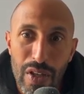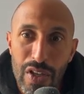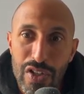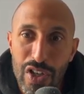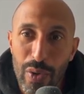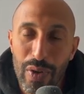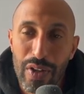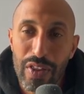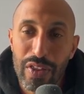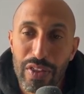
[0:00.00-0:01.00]
So
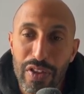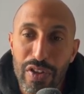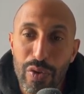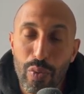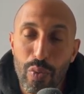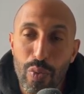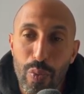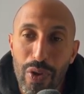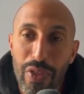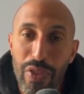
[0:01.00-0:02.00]

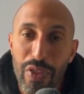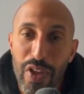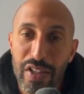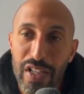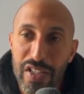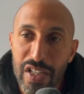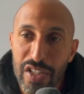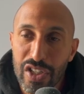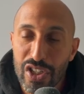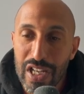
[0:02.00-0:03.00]
with third day
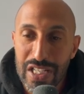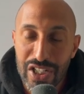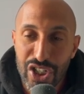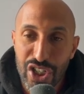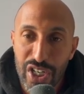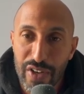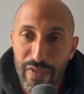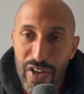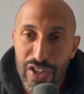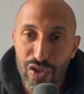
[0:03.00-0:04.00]
surges /
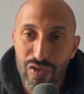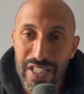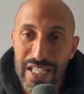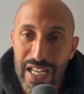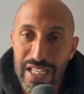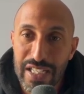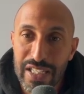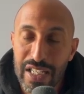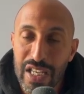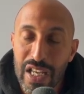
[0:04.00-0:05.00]
first green
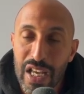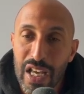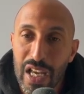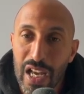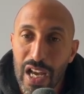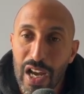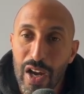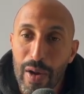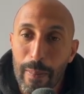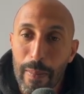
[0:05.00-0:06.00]
days,
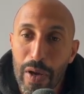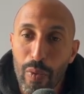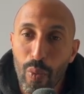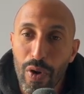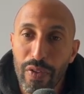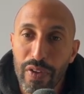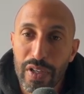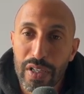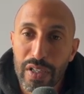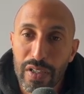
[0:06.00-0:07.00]
one of
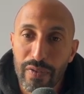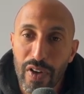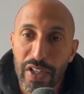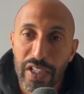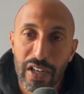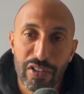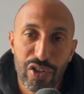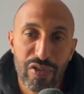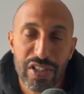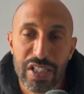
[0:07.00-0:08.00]
the defining
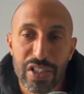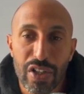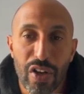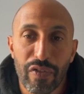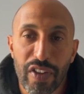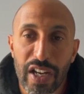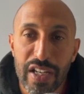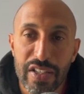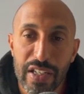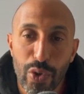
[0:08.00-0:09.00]
characteristics of that
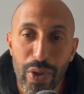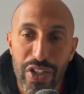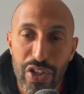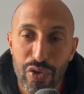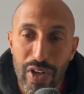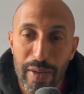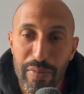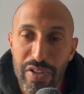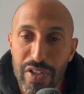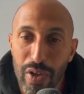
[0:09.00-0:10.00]
is a liquidity
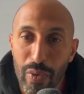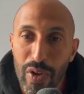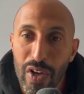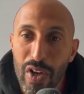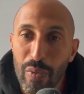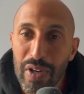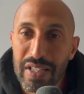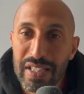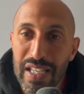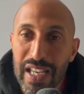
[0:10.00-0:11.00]
trap. So we
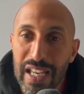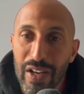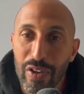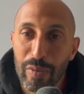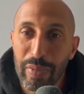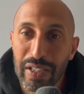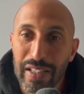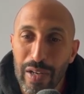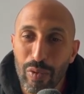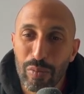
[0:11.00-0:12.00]
can see here on the big
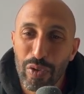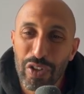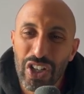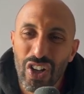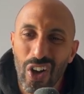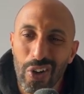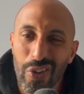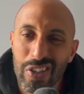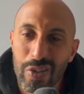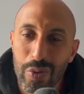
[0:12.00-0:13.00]
day one move, you could argue
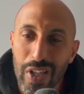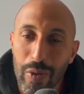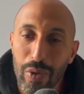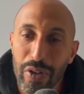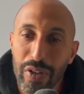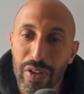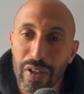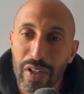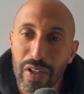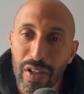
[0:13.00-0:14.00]
that this was day one
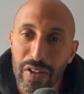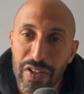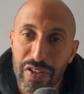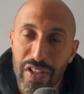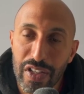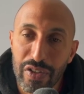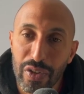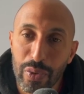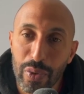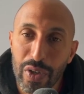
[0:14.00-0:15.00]
and this is day
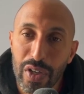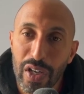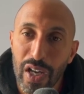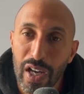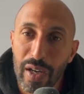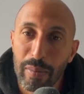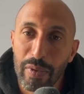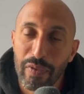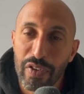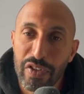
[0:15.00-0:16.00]
two,
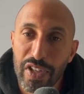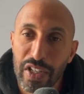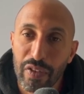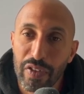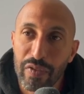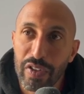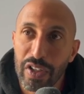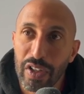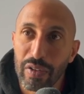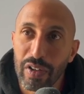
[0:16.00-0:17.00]
but for the sake of this
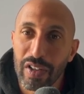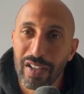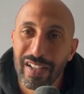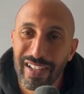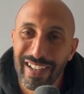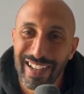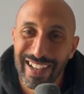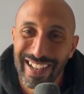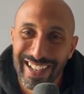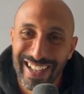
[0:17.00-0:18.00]
video,
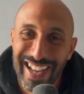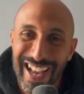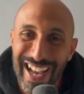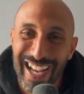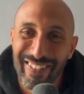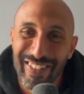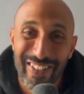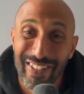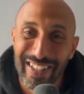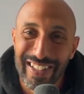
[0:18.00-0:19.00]
I'm
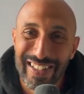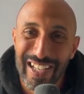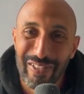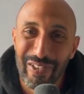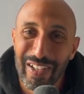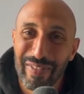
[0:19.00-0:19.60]
just calling this day one.